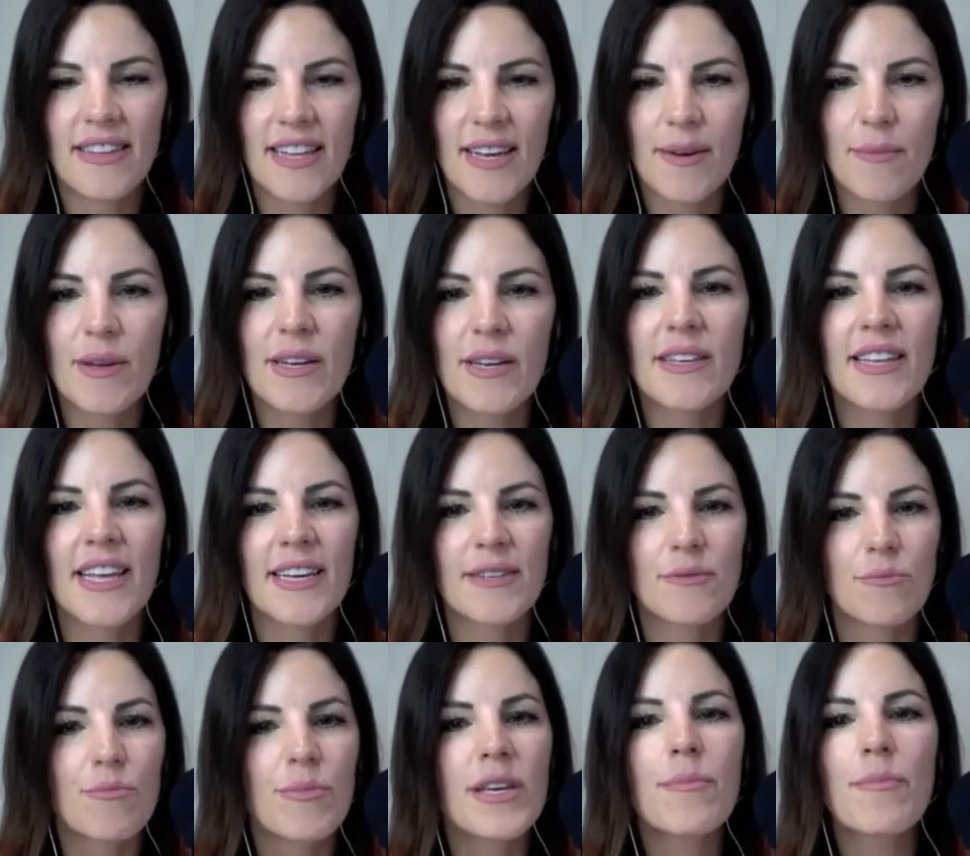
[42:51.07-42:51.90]
I mean,
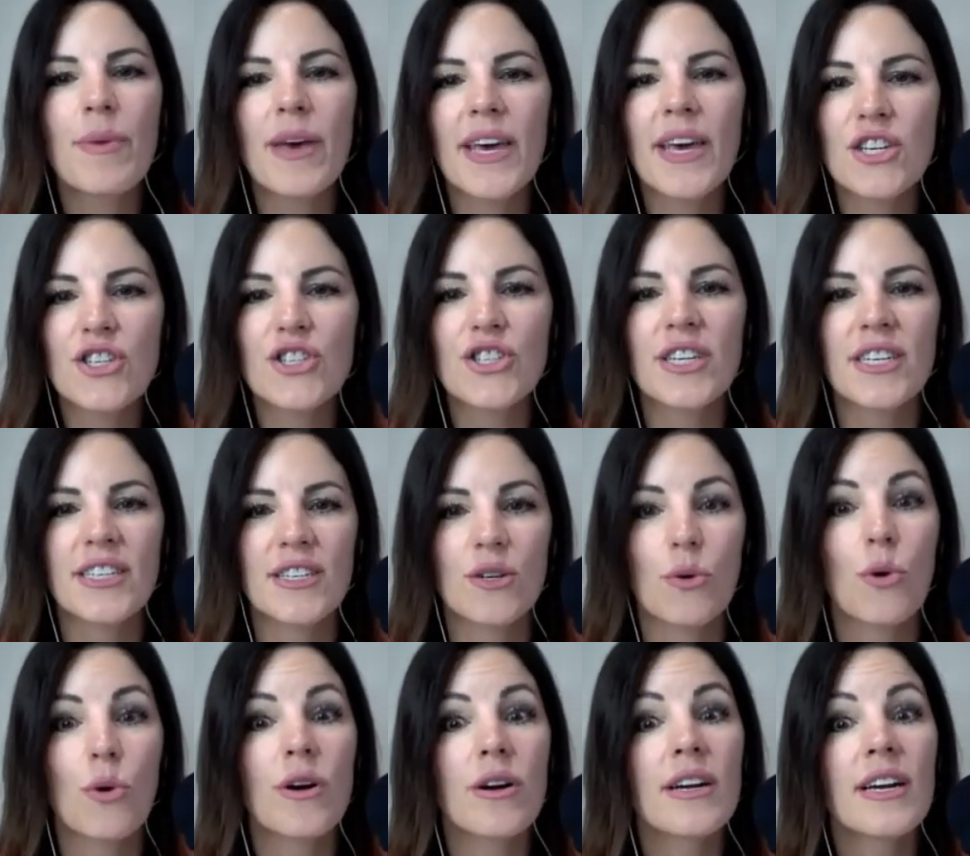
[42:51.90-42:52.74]
like, be
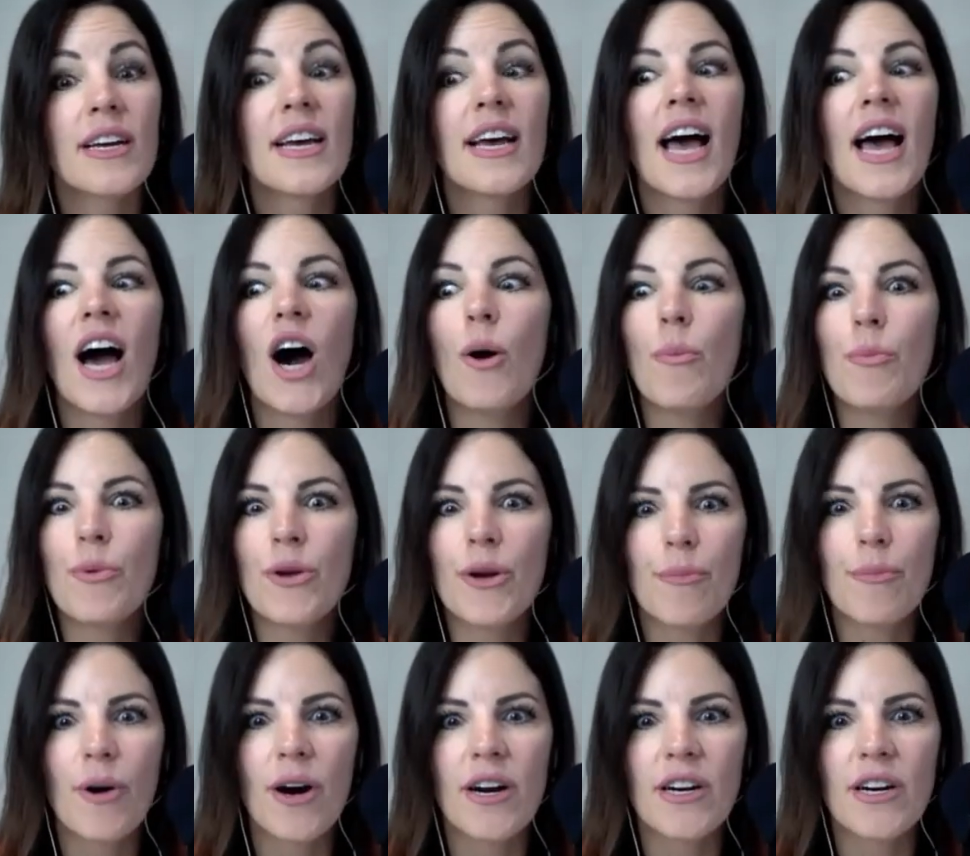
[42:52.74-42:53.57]
patient or help
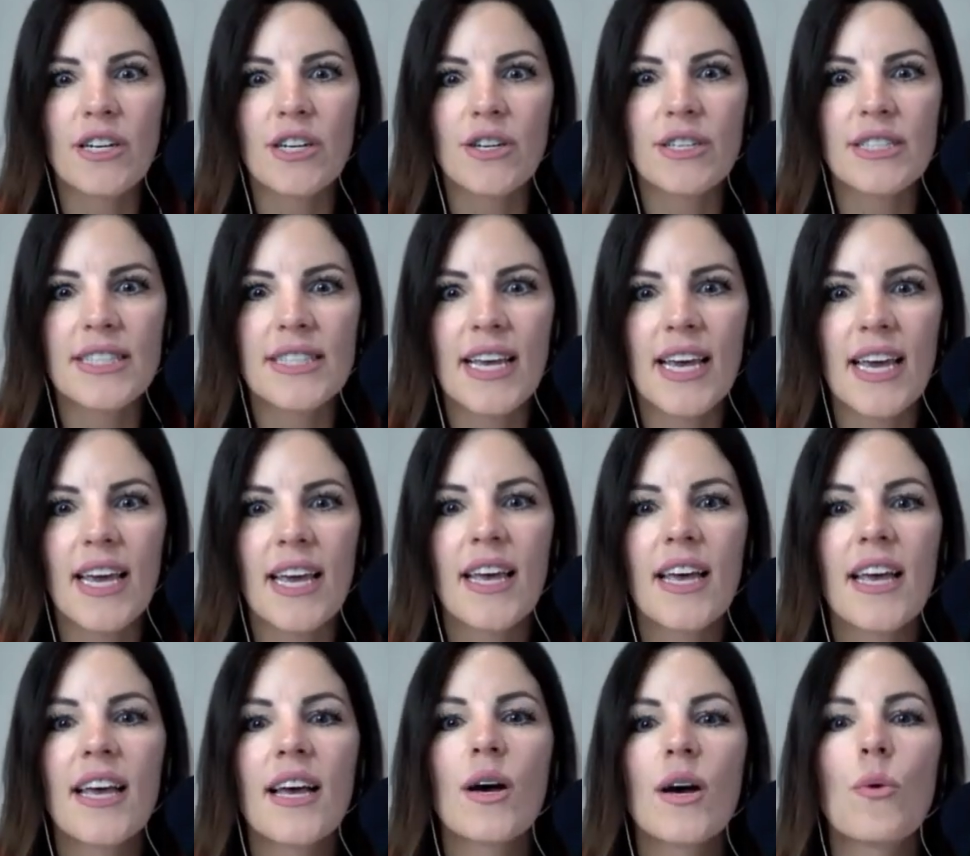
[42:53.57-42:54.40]
your partner and
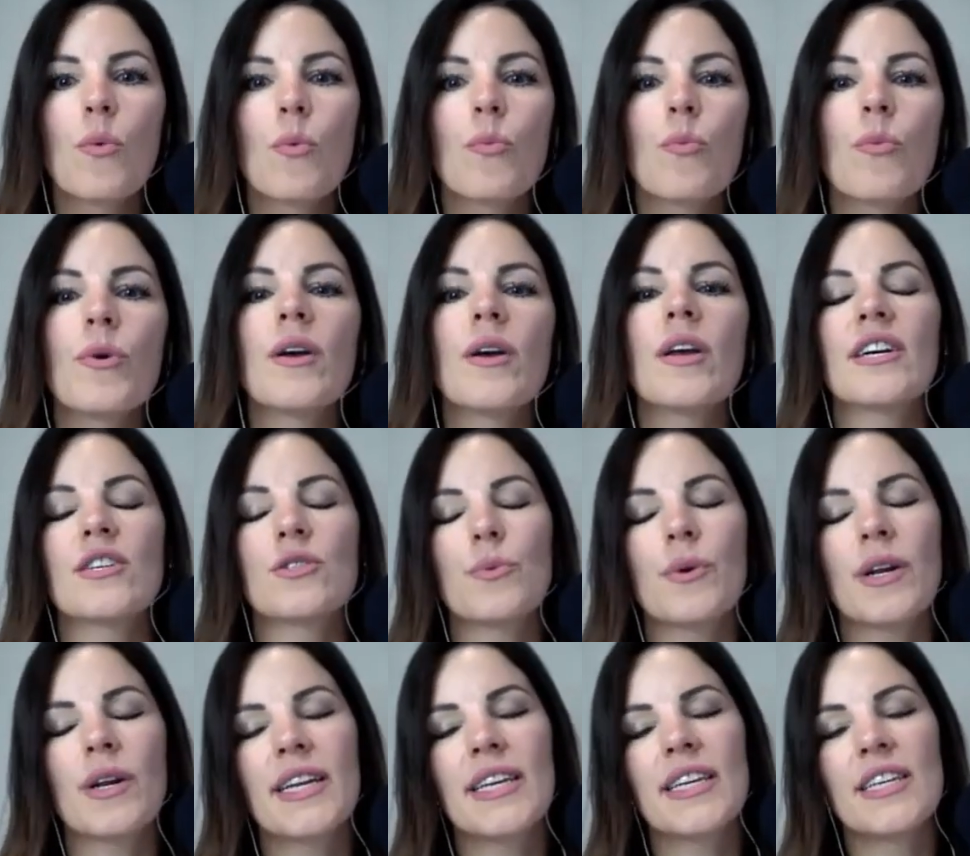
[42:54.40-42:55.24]
say,
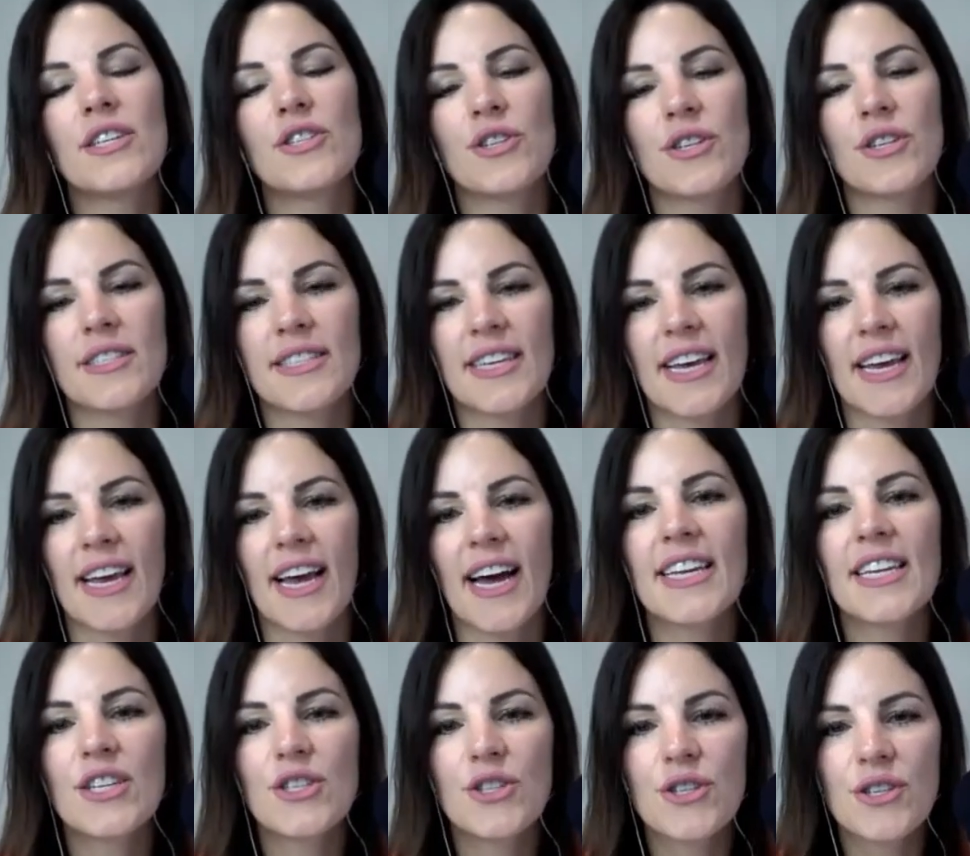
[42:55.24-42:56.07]
here's what I need you to say.
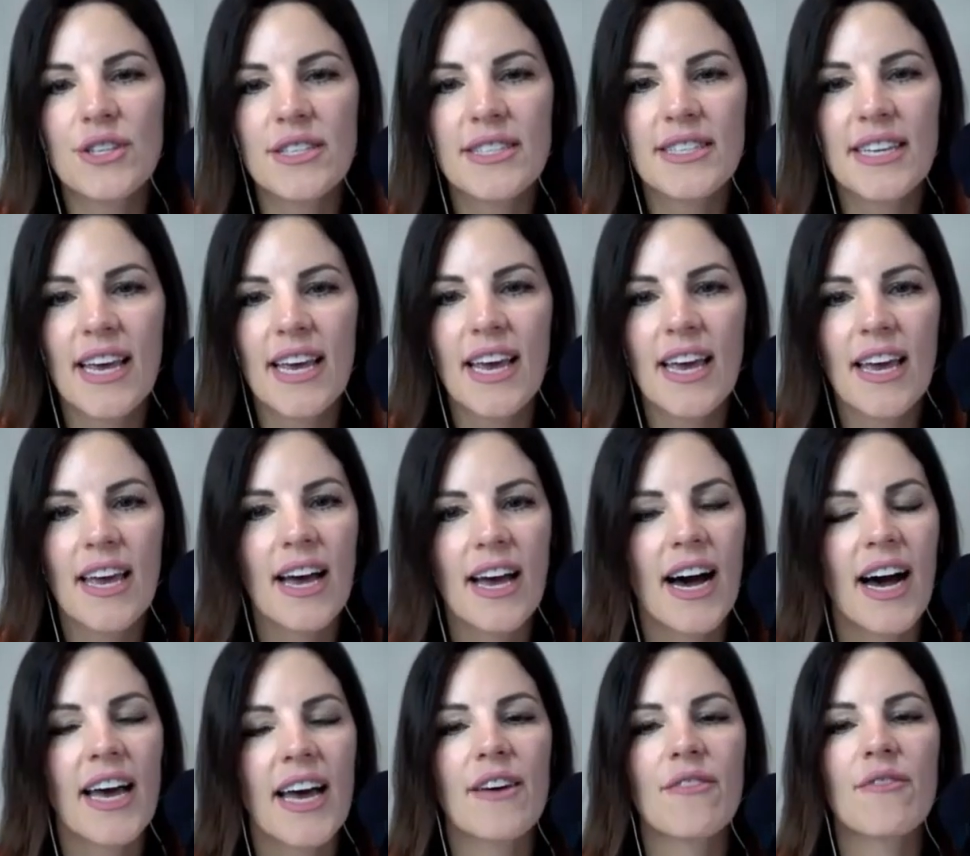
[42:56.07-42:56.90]
I need you to
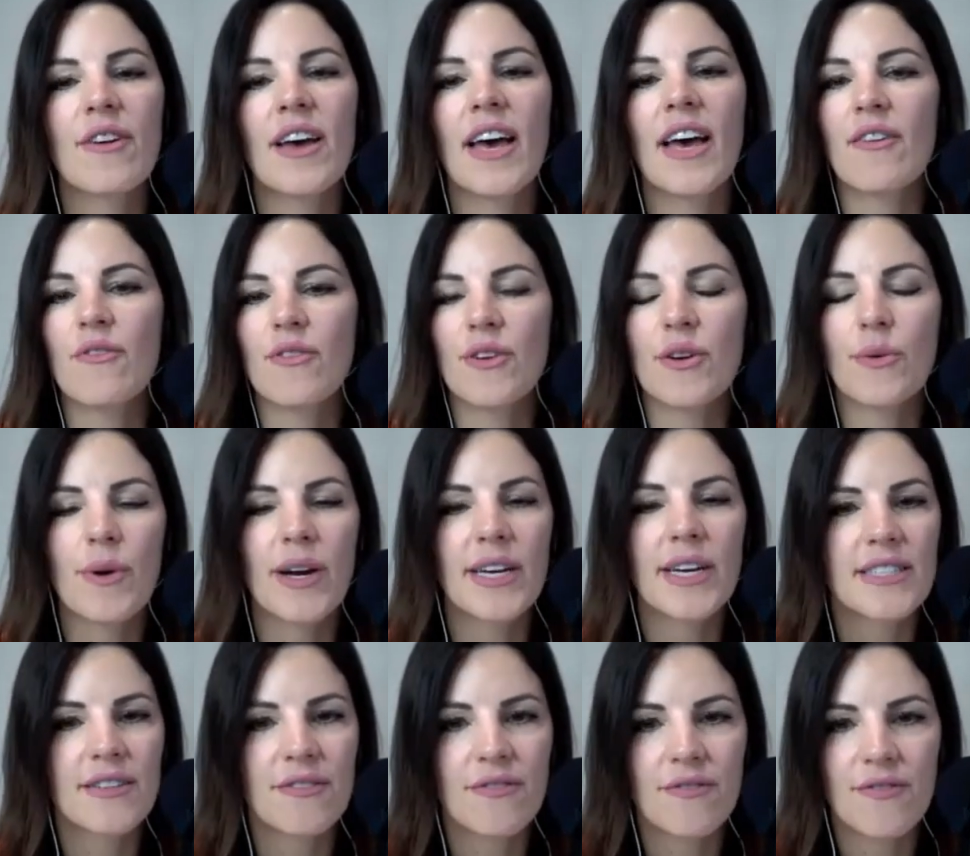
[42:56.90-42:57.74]
say, I have every
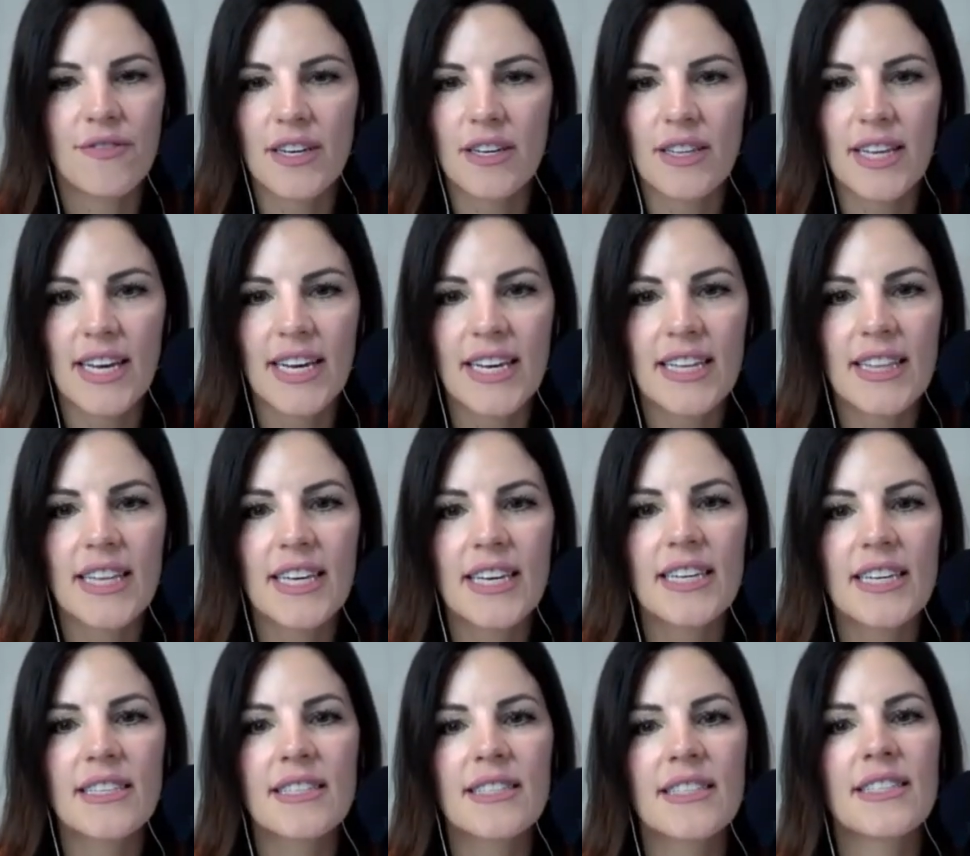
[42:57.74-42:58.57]
right to feel like
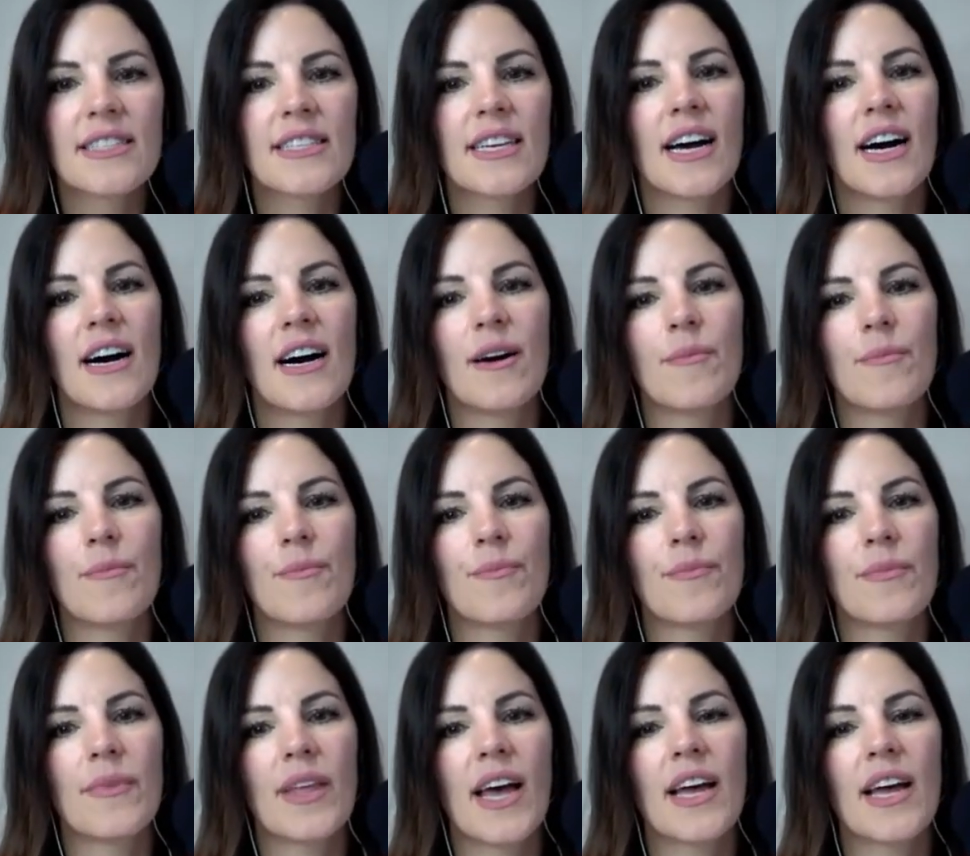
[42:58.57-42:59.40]
this,
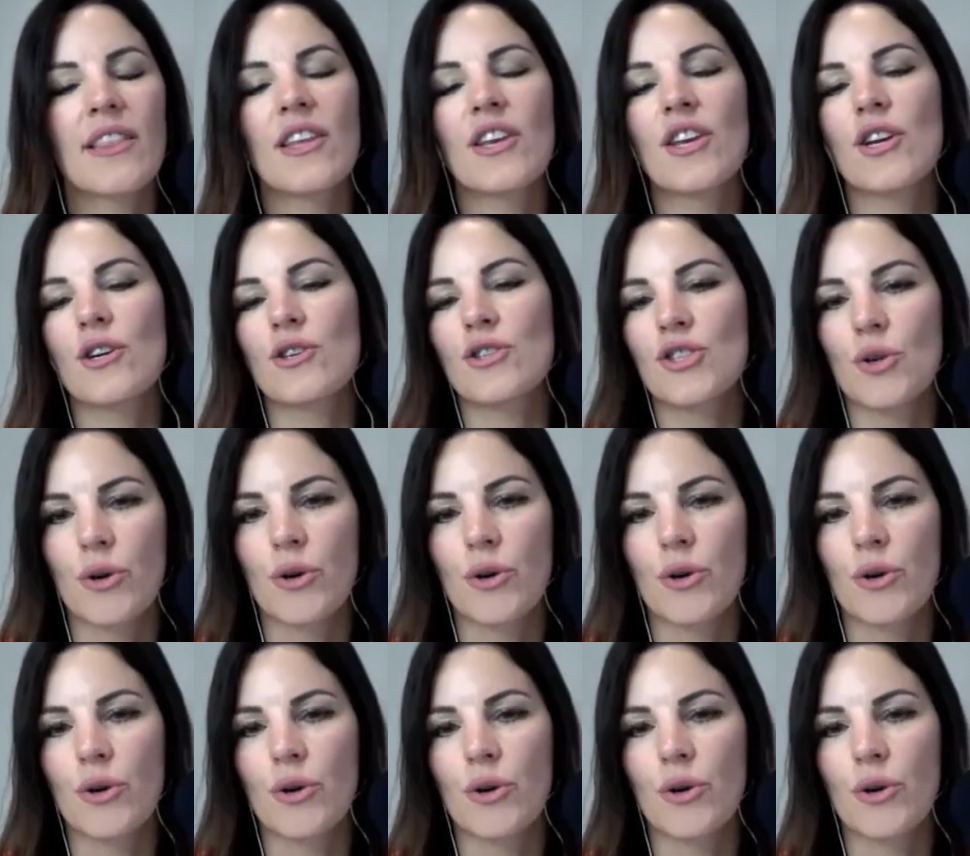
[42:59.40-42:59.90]
and that you're